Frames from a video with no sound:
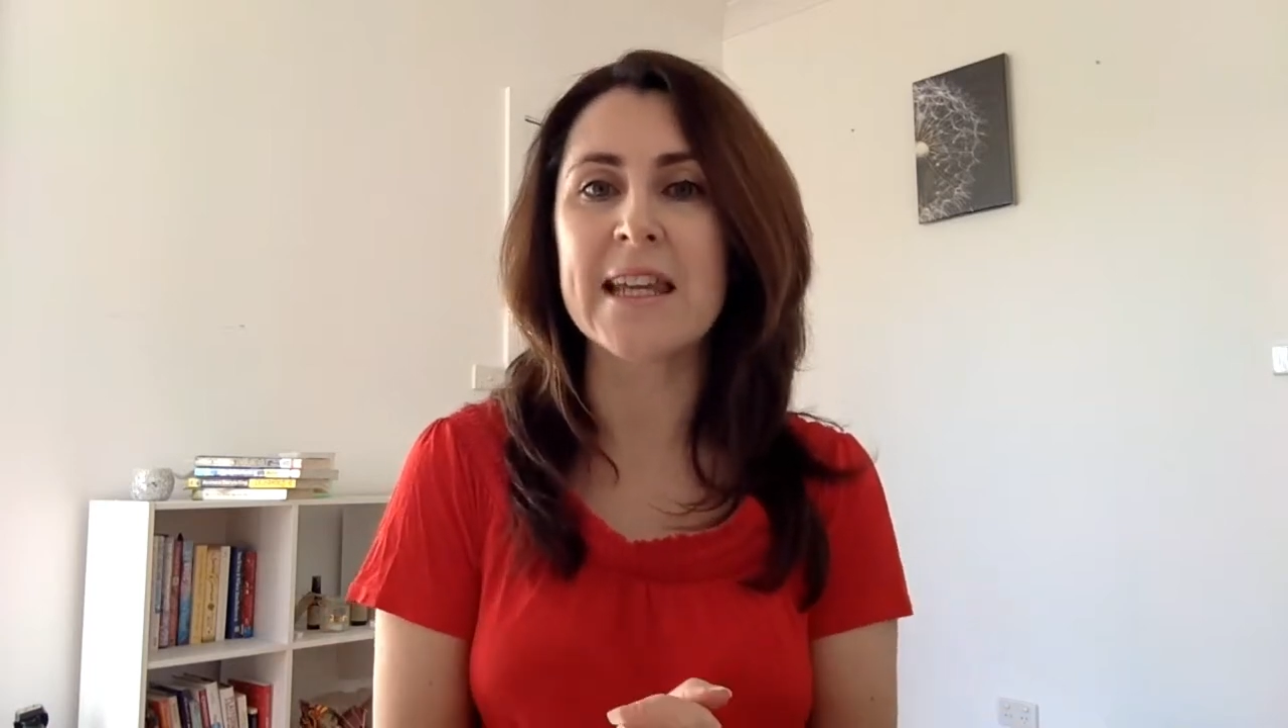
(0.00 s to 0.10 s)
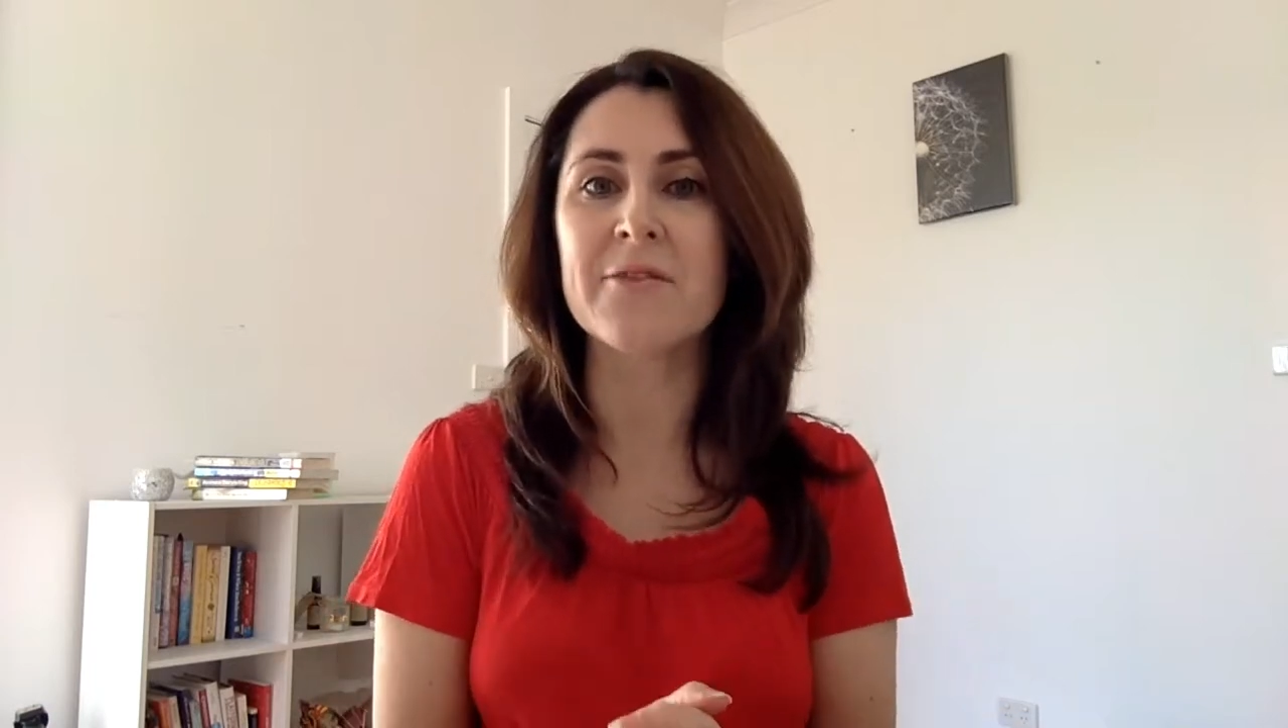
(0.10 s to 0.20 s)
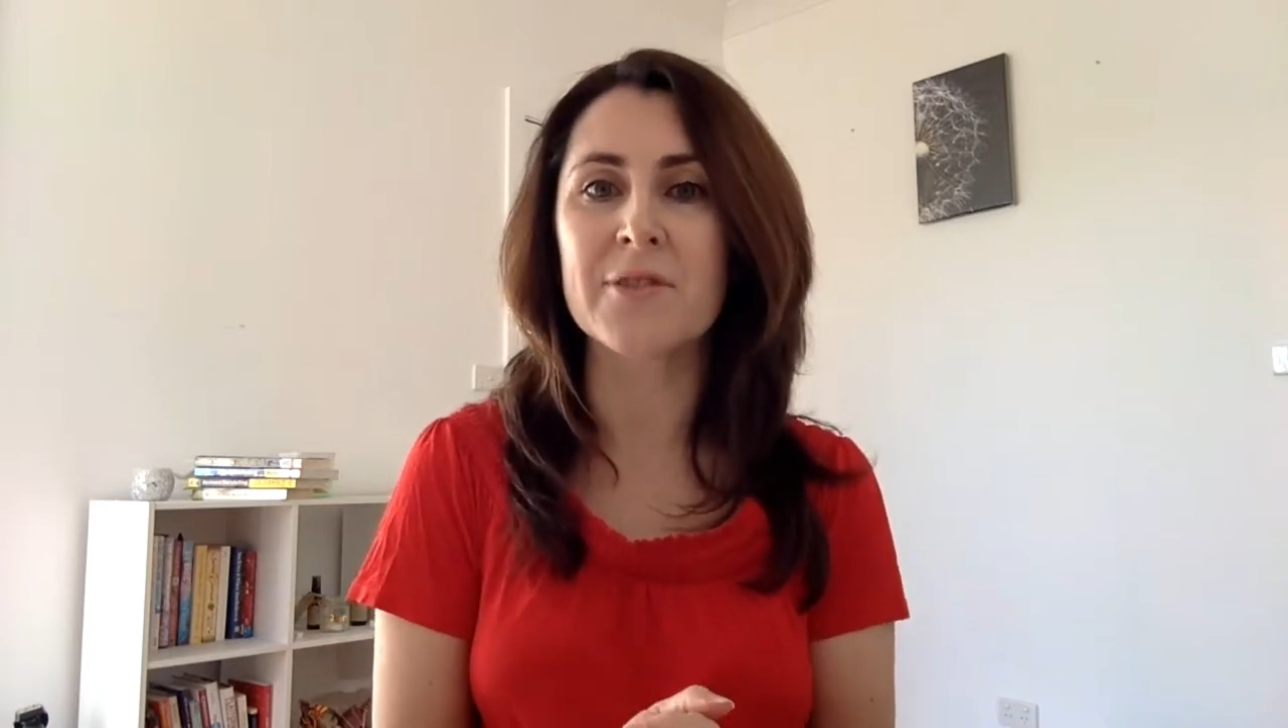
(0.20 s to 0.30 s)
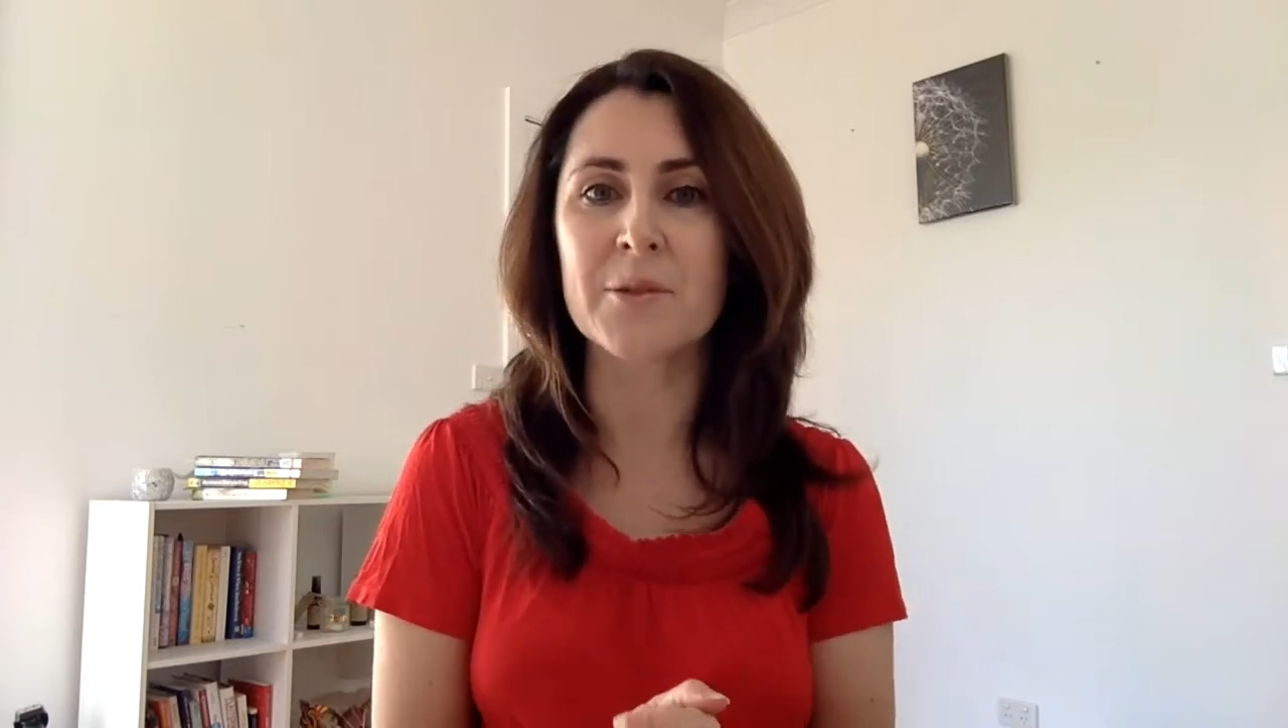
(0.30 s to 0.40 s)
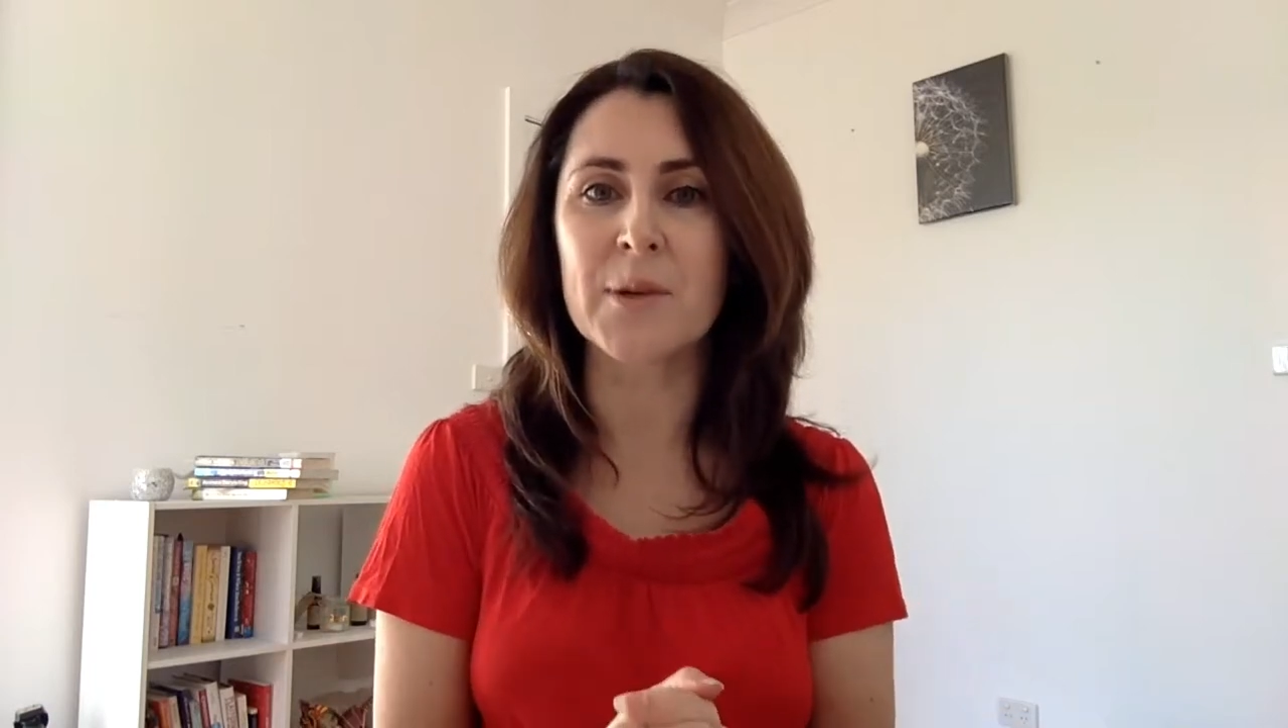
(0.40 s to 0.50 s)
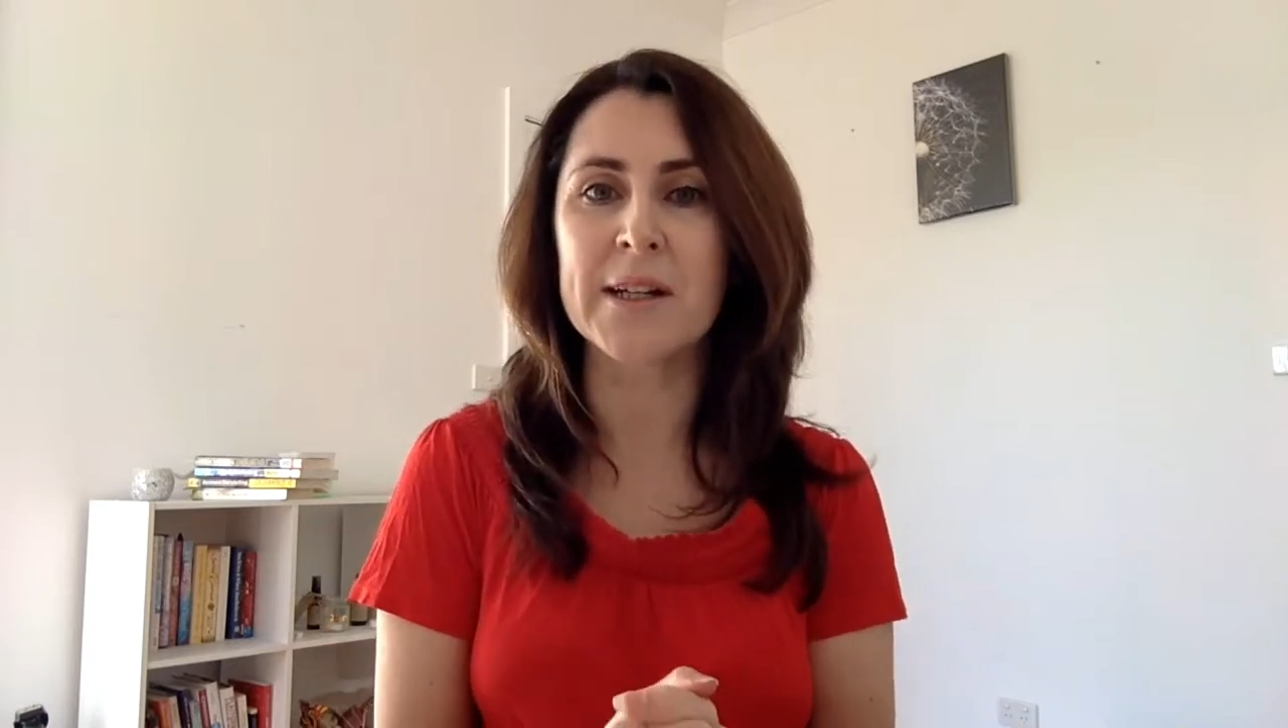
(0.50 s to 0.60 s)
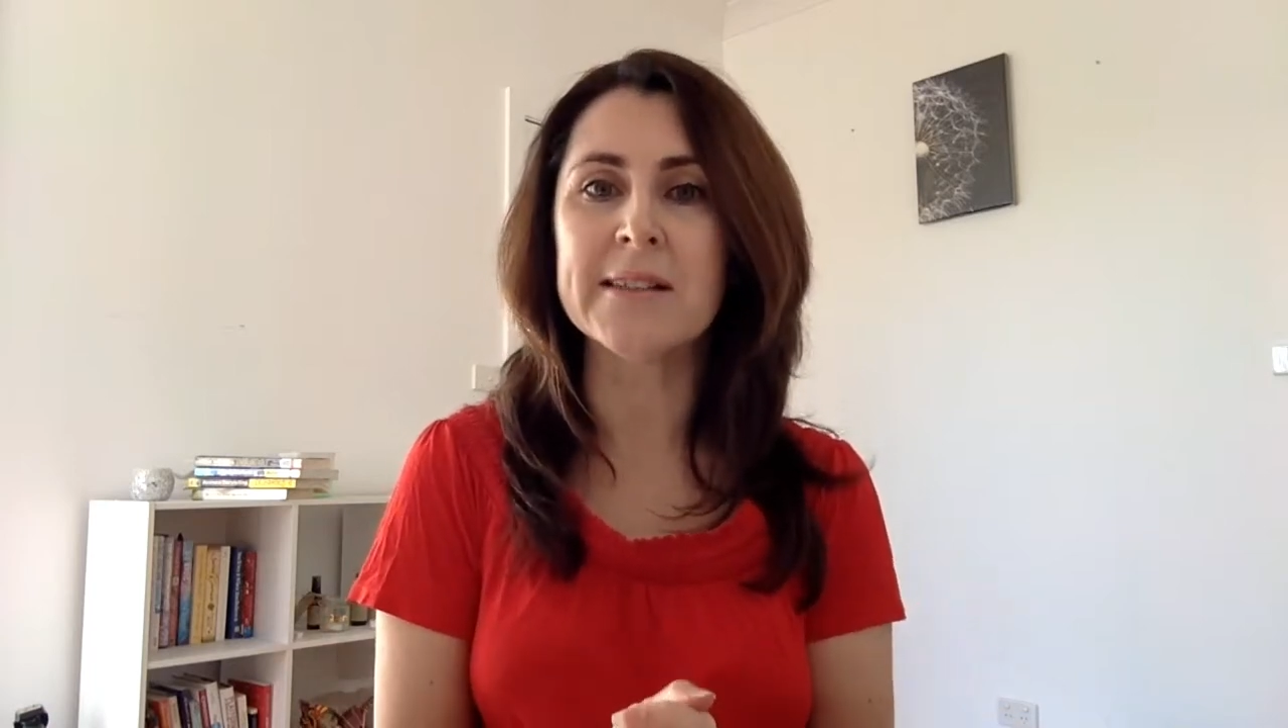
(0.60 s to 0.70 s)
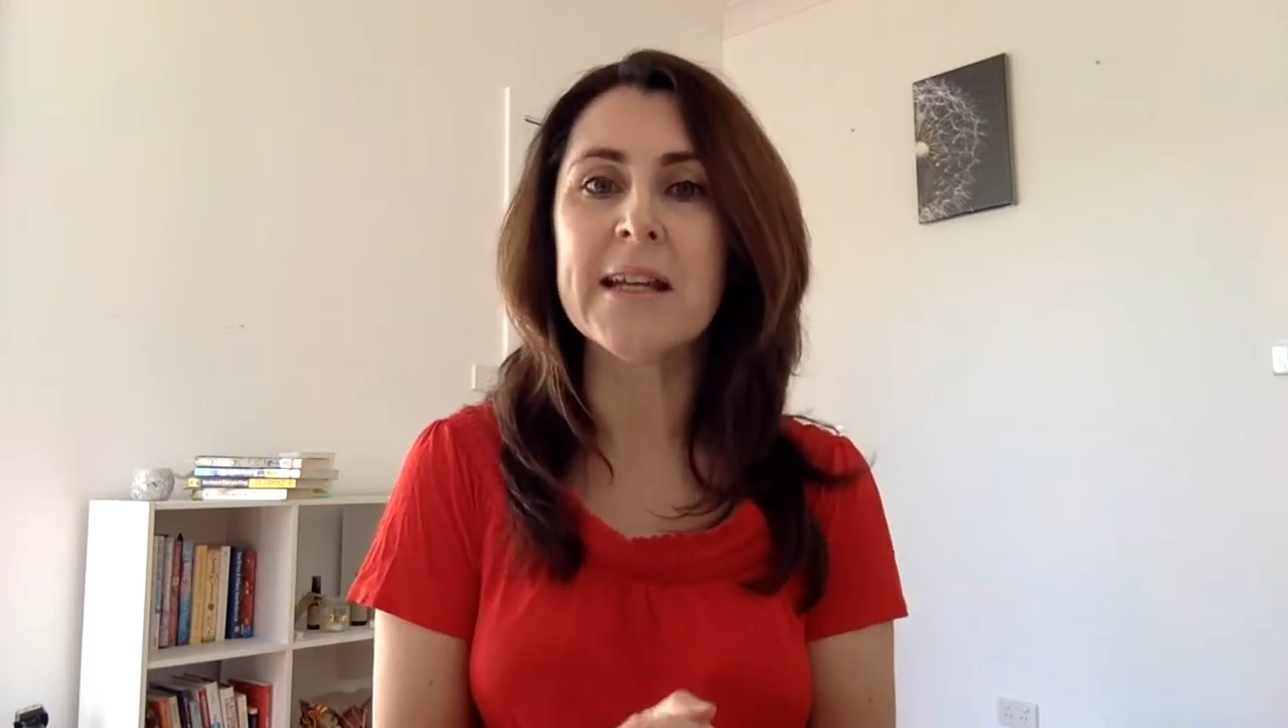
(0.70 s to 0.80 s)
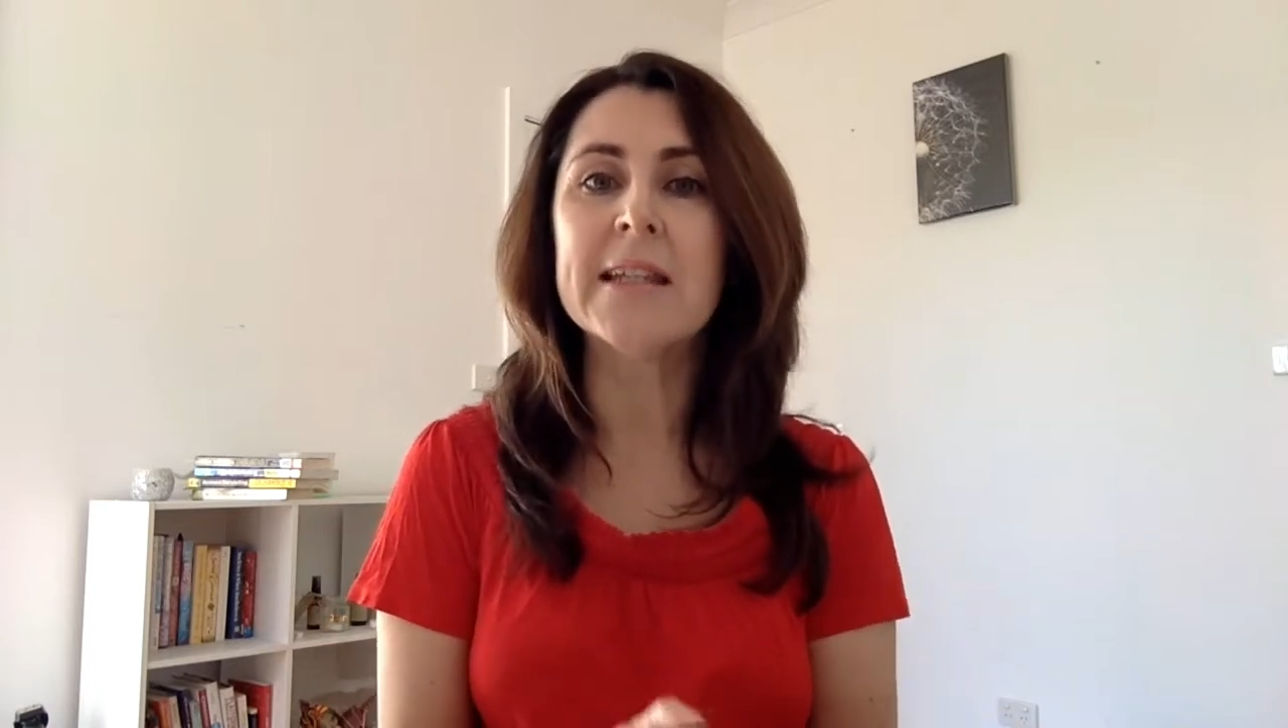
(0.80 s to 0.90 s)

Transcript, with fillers: everyone,